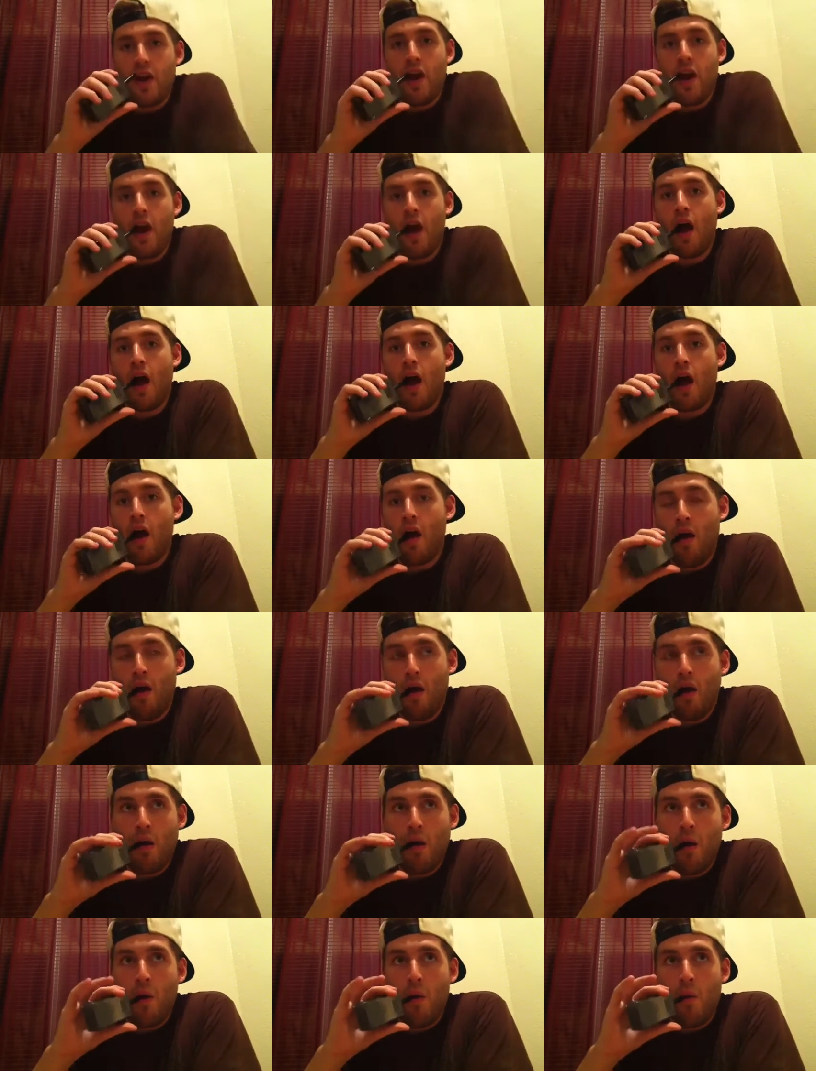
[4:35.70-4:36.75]

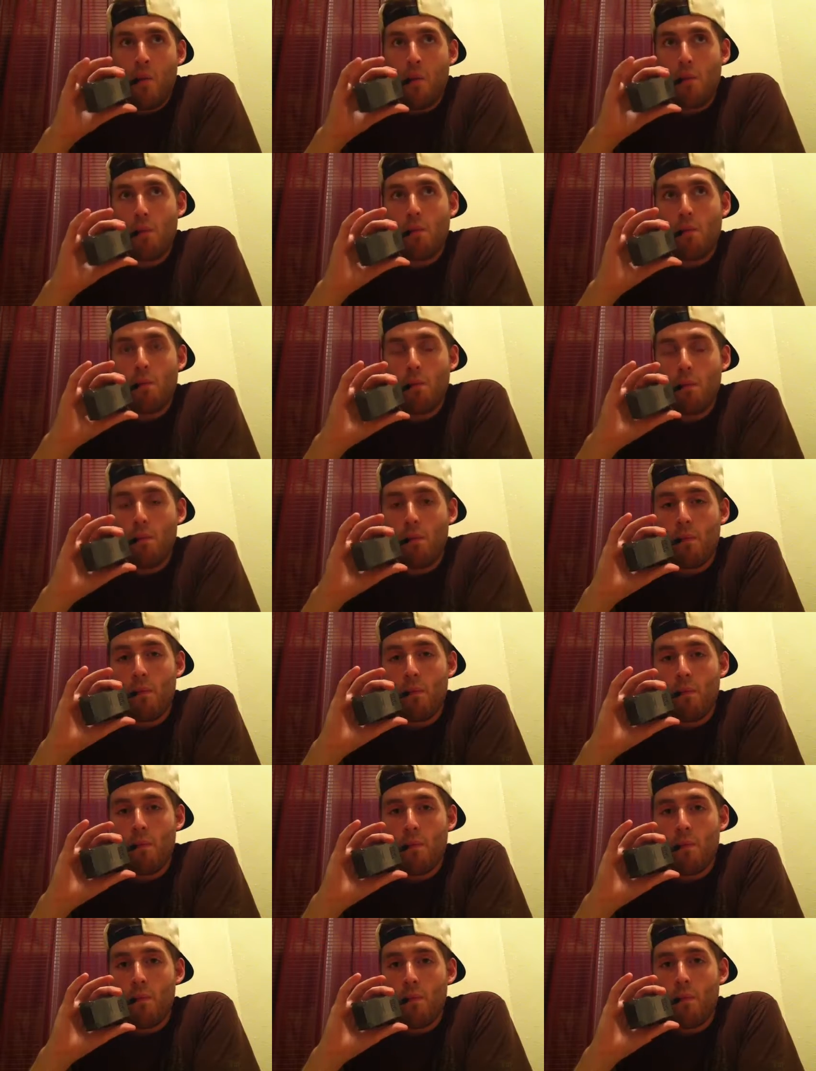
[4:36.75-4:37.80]

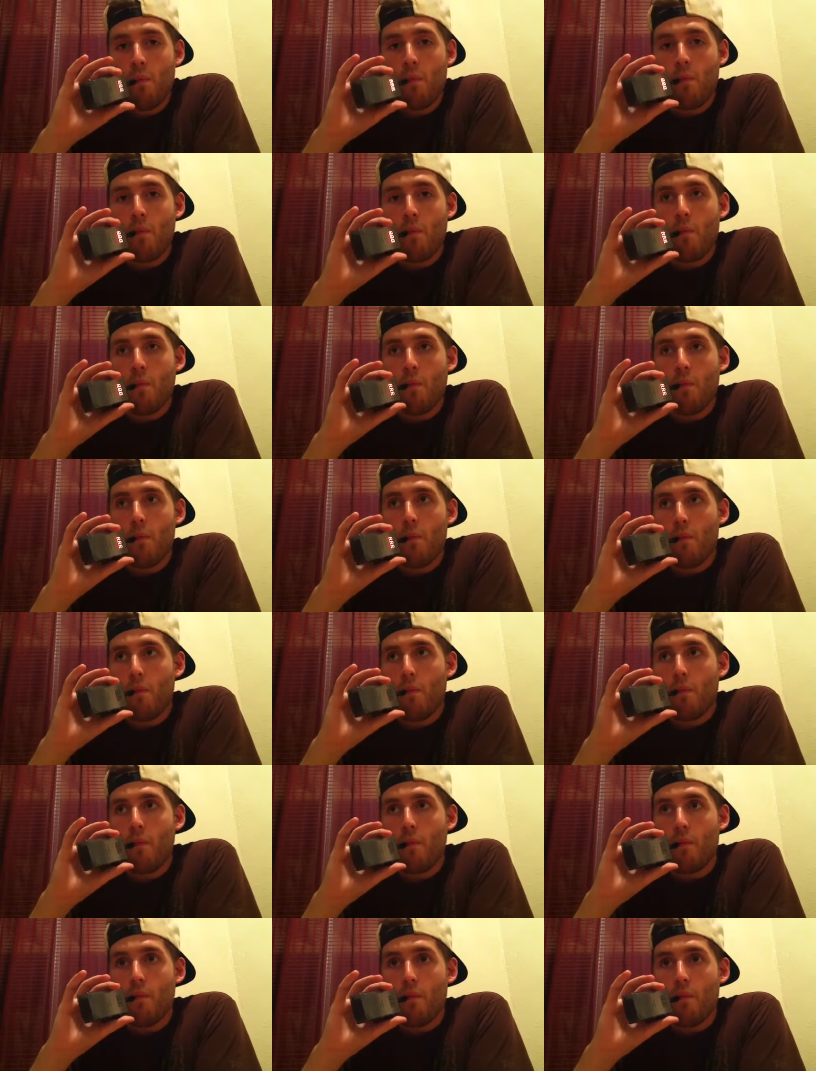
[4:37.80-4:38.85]

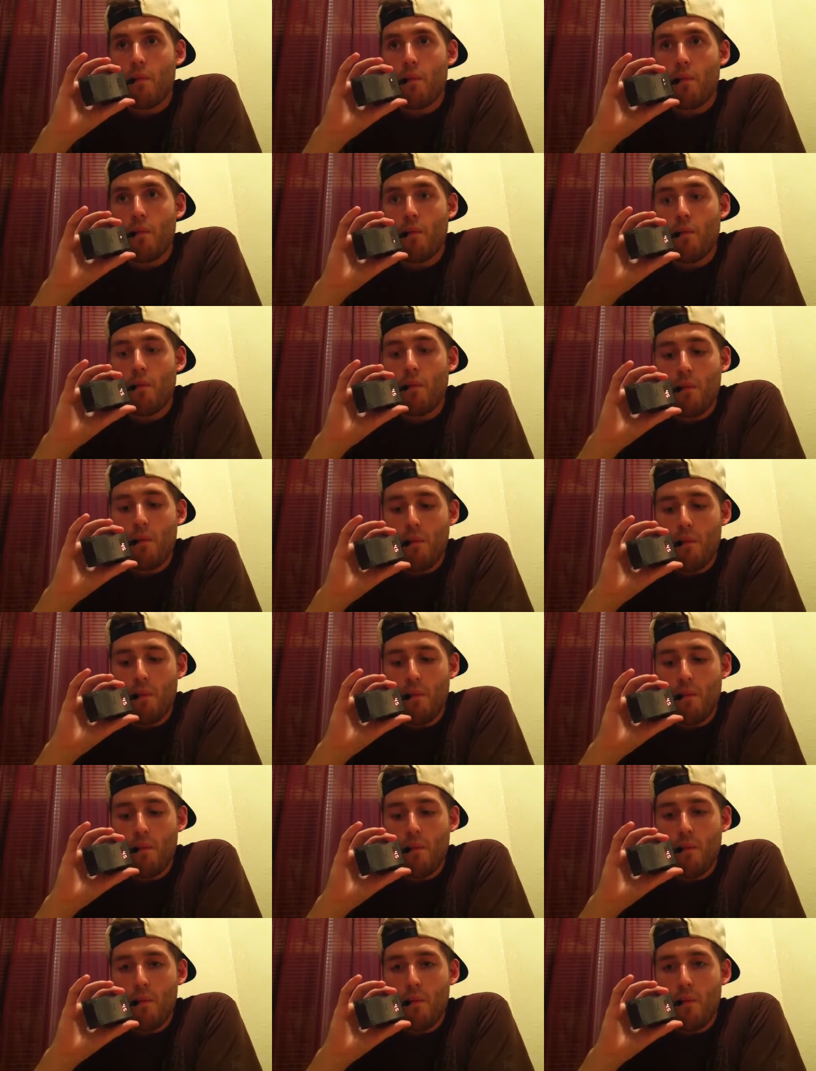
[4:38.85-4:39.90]

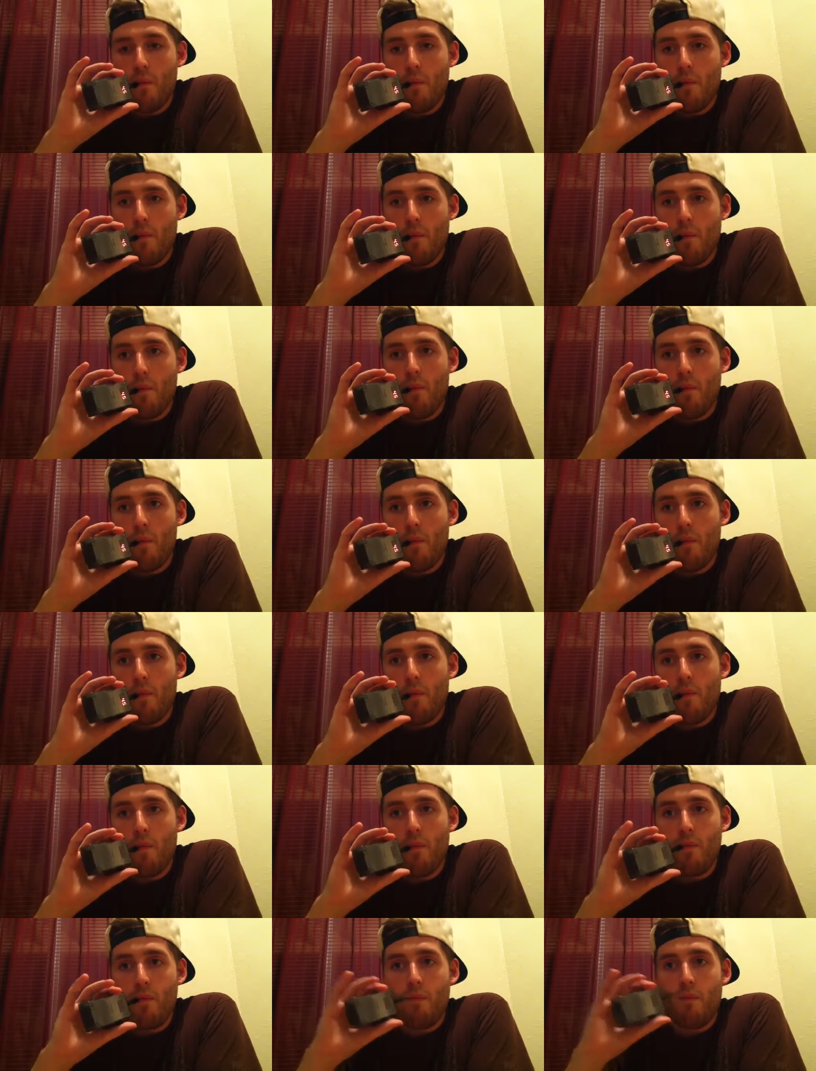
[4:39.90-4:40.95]

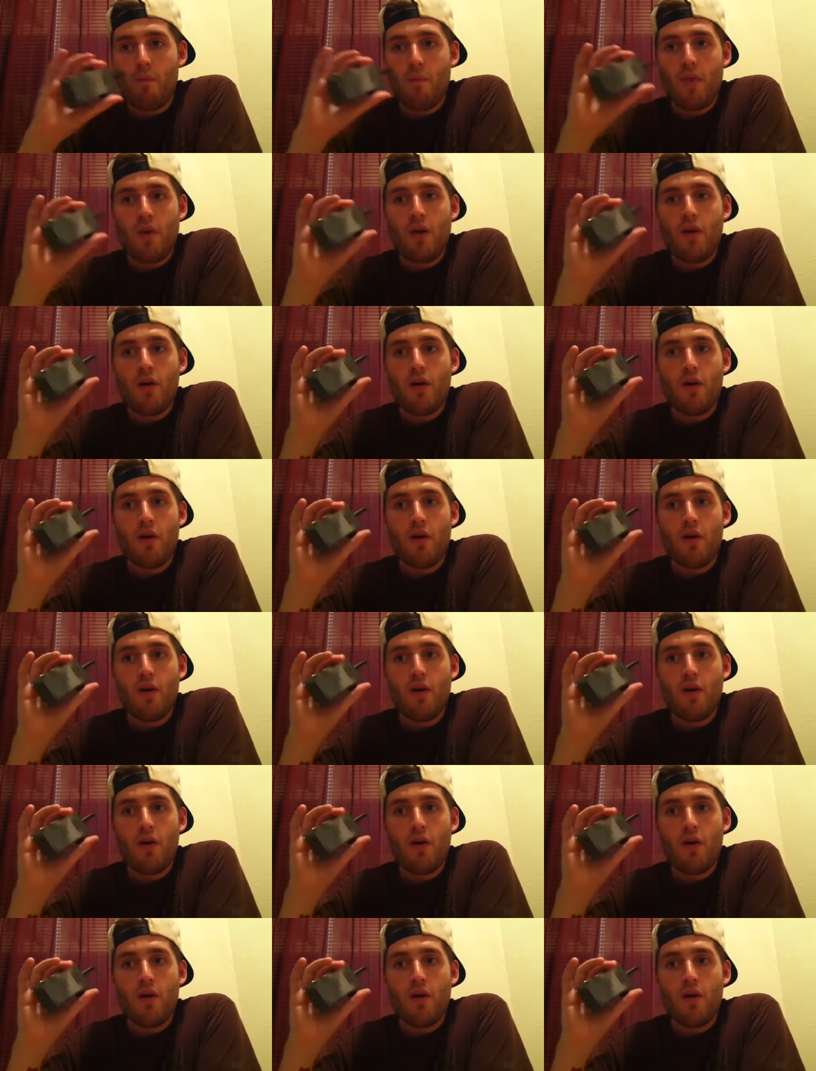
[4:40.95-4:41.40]
(silence)